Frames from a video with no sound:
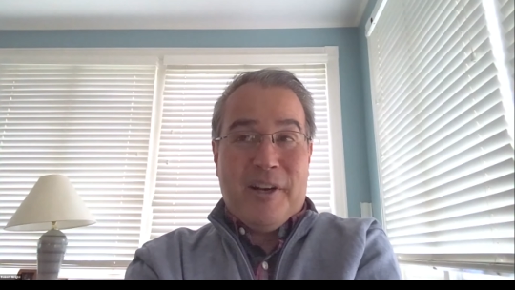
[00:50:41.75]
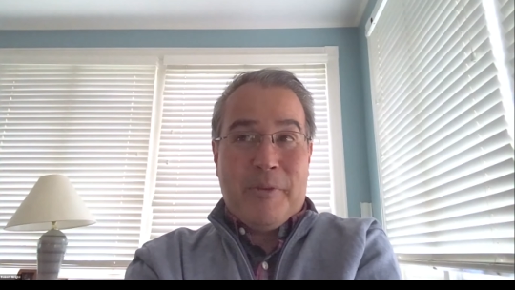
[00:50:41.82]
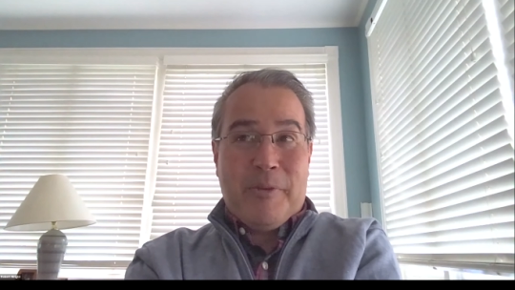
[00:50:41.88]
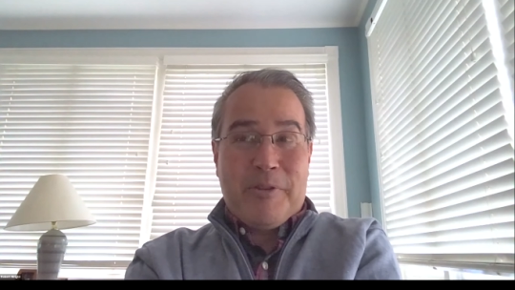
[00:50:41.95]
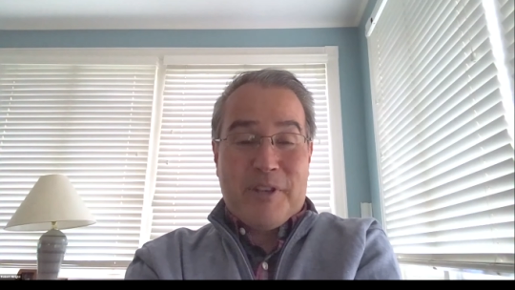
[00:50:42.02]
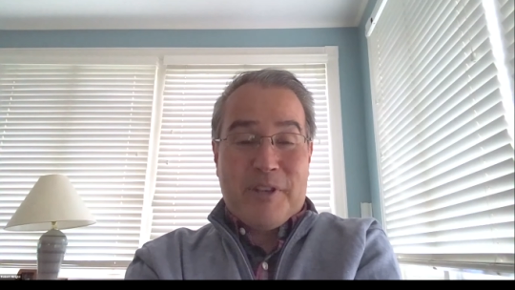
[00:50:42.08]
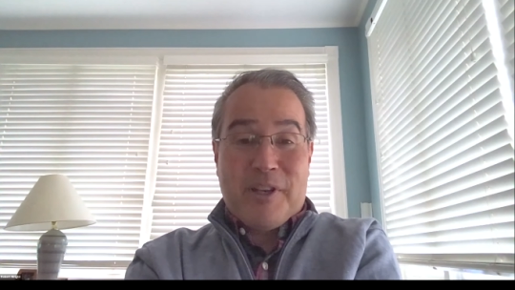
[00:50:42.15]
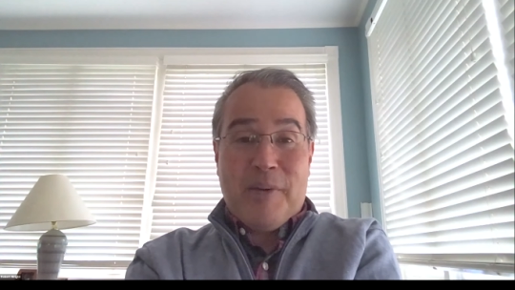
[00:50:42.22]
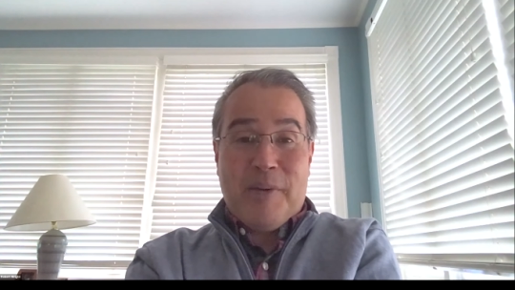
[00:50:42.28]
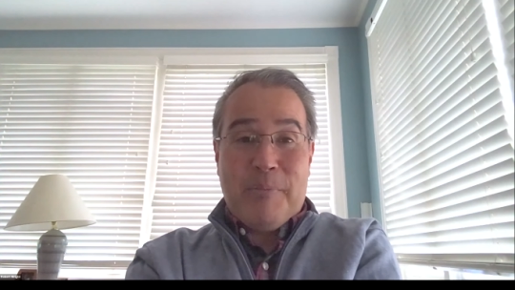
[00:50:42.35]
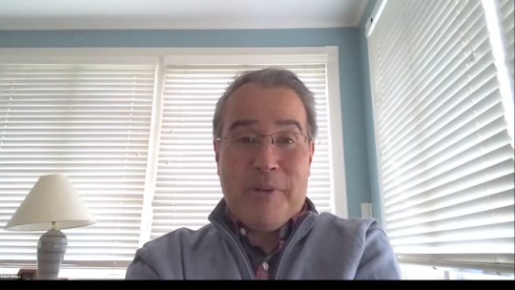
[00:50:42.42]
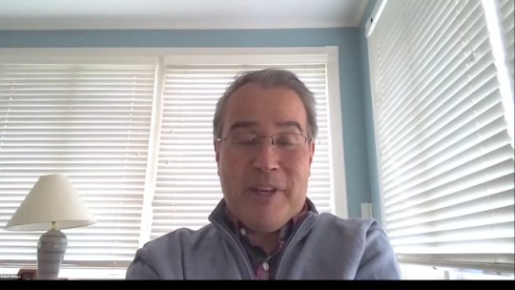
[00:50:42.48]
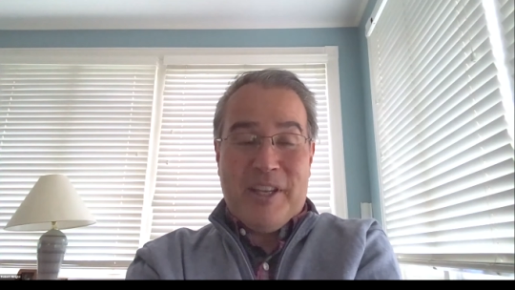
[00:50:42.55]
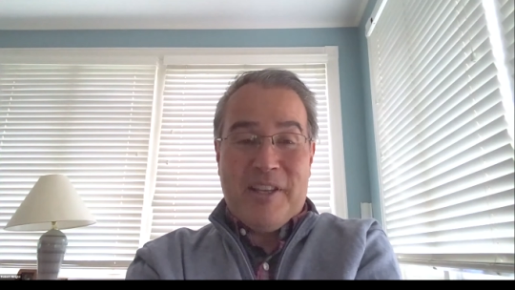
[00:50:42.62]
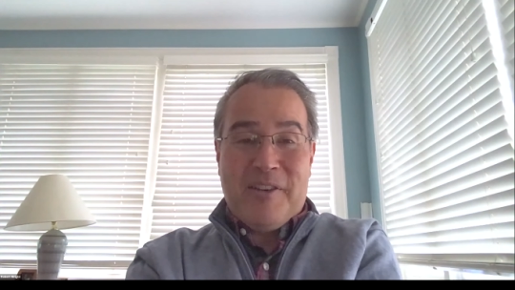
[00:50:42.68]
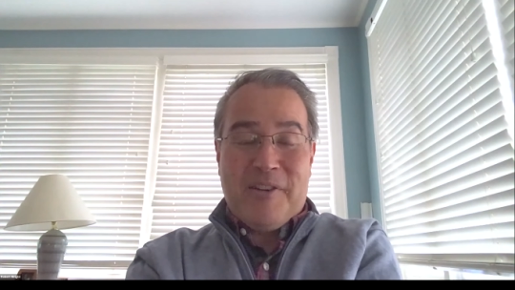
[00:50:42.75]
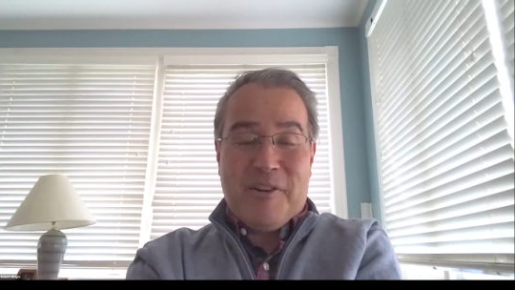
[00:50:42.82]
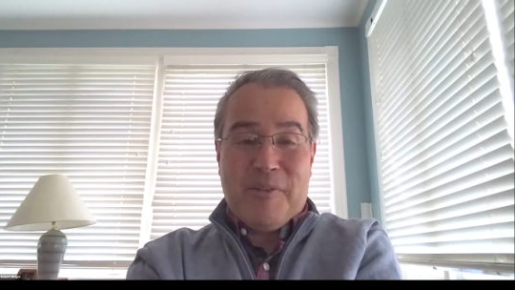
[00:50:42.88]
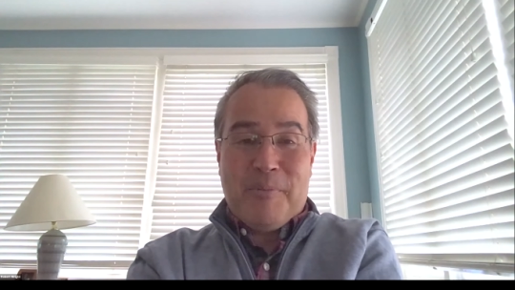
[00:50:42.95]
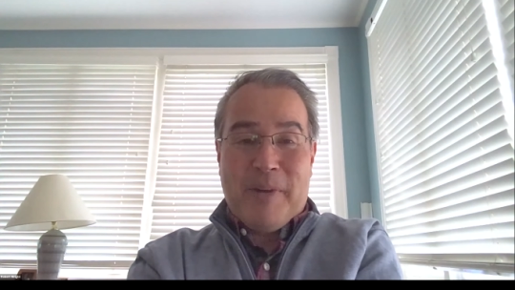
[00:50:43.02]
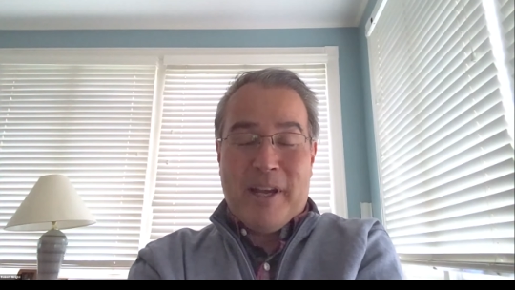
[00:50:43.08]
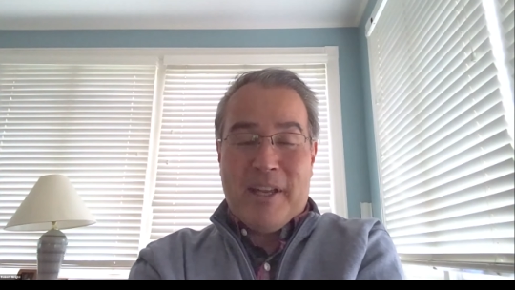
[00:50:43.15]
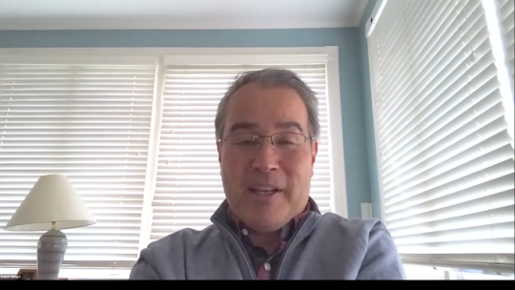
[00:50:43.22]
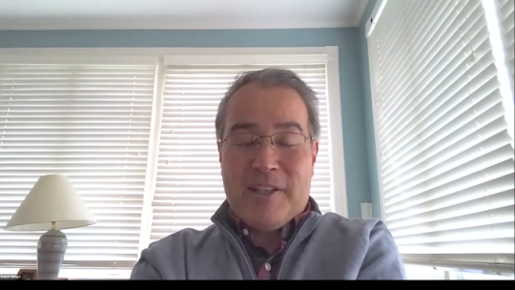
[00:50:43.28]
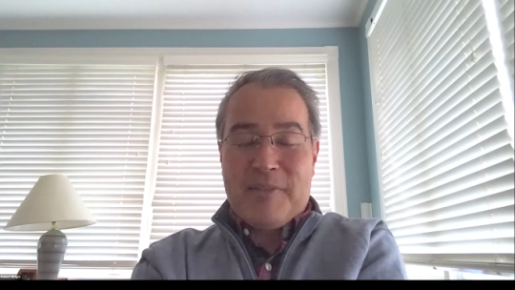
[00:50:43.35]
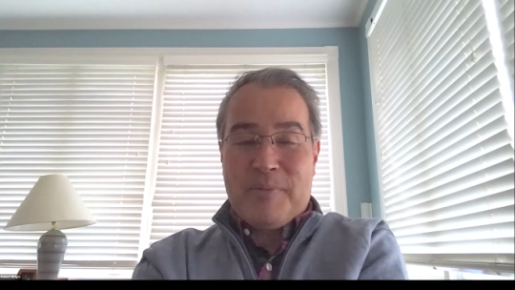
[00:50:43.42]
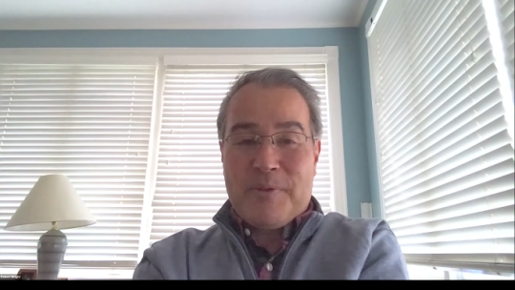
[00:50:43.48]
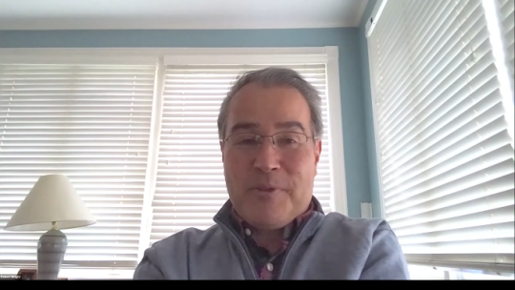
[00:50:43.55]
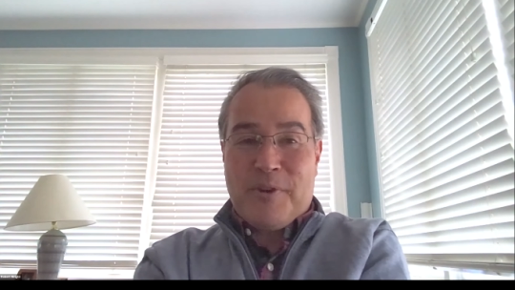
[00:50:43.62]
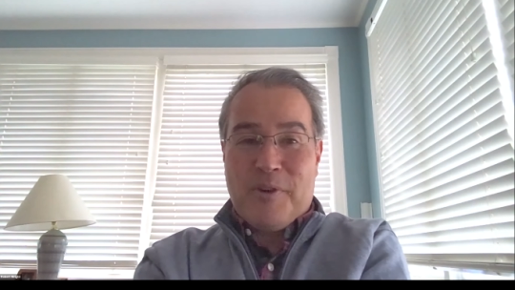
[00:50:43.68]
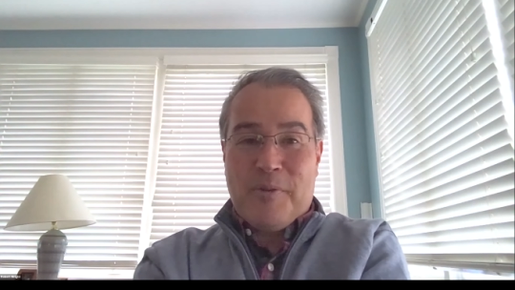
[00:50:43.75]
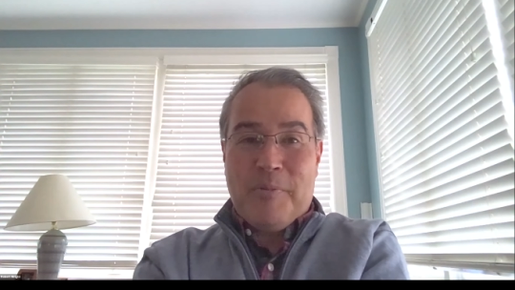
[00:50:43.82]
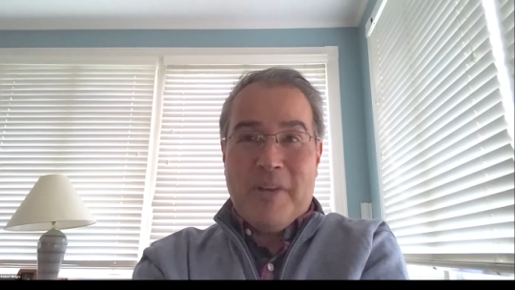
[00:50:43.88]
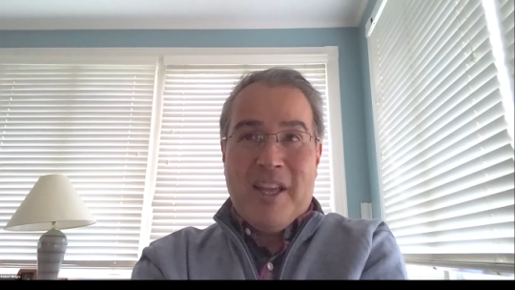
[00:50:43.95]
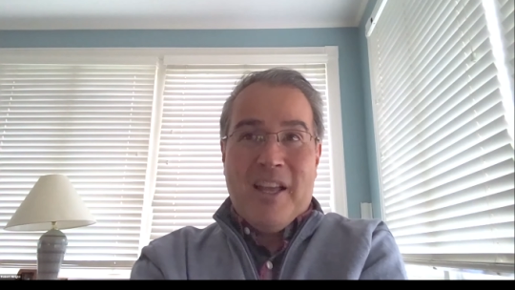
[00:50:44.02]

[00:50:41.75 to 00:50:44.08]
There's a company called My Exposome.